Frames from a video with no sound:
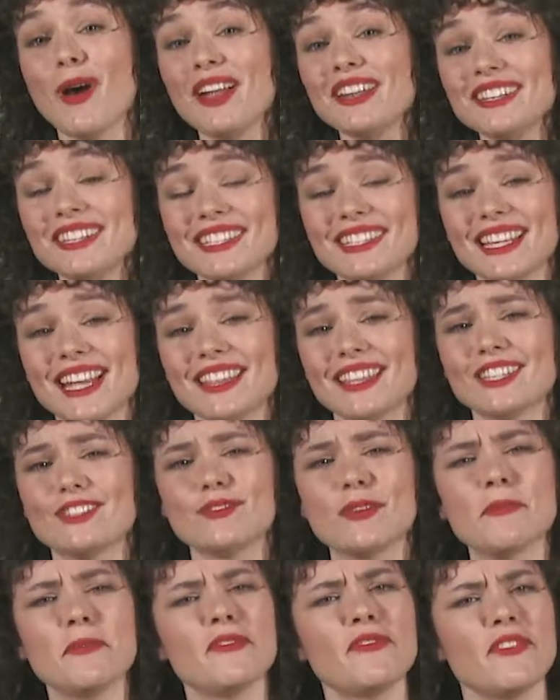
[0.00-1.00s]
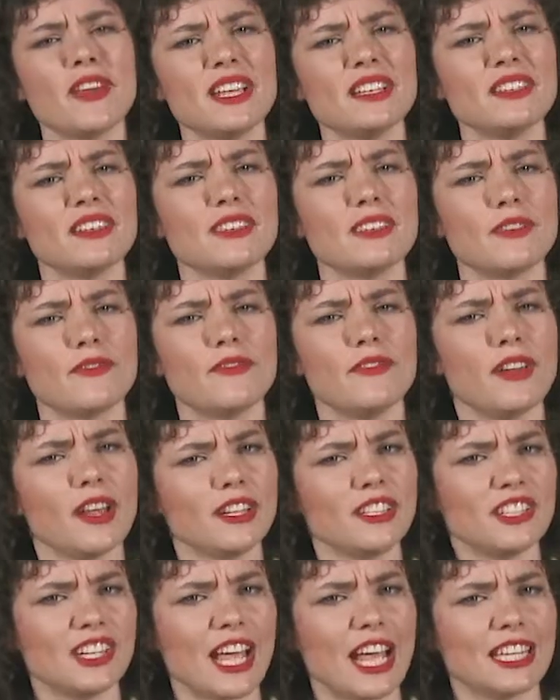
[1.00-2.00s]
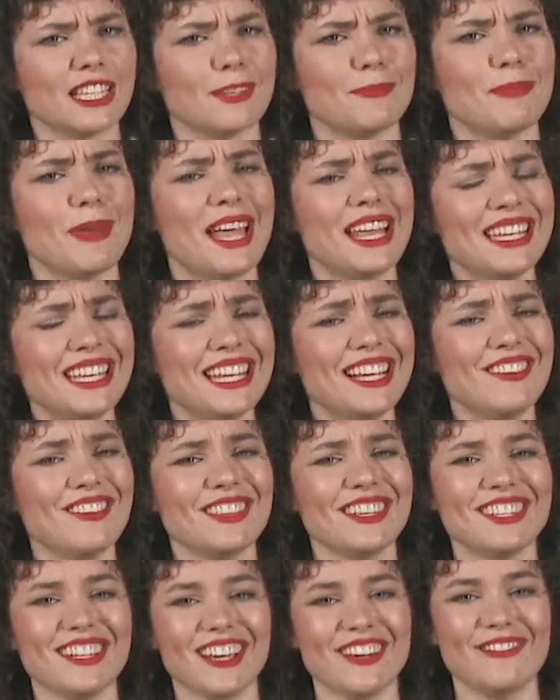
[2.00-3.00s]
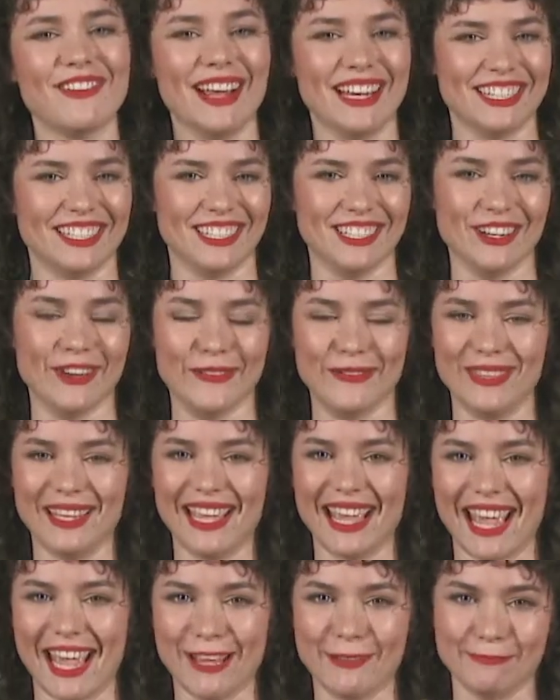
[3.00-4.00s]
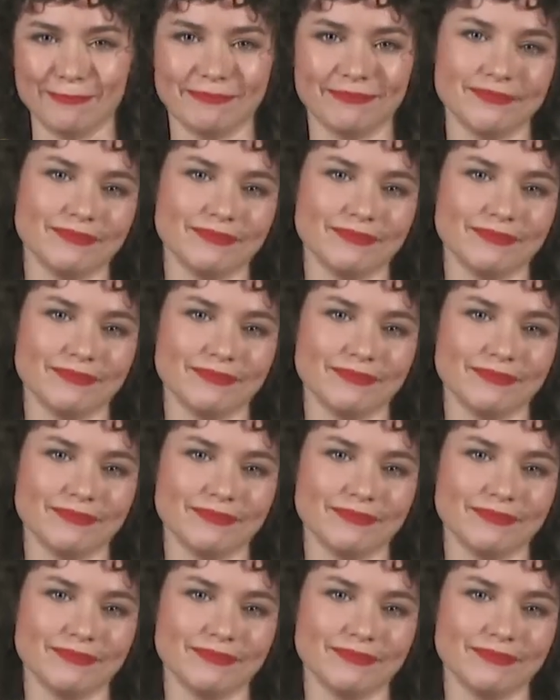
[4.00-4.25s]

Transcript: understand the stream of faces that flood chat depending on the direction of the game.